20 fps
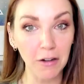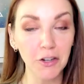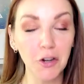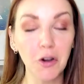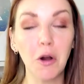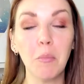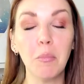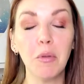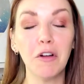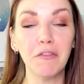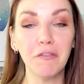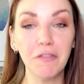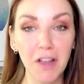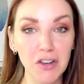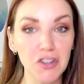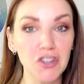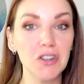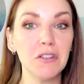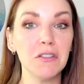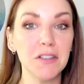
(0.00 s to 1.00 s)
you're a
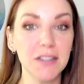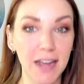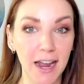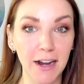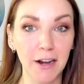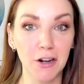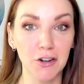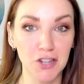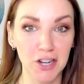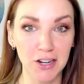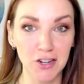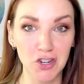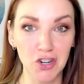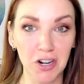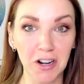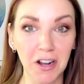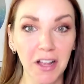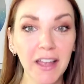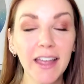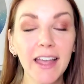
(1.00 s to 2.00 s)
professional tire
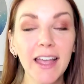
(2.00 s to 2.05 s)
changer.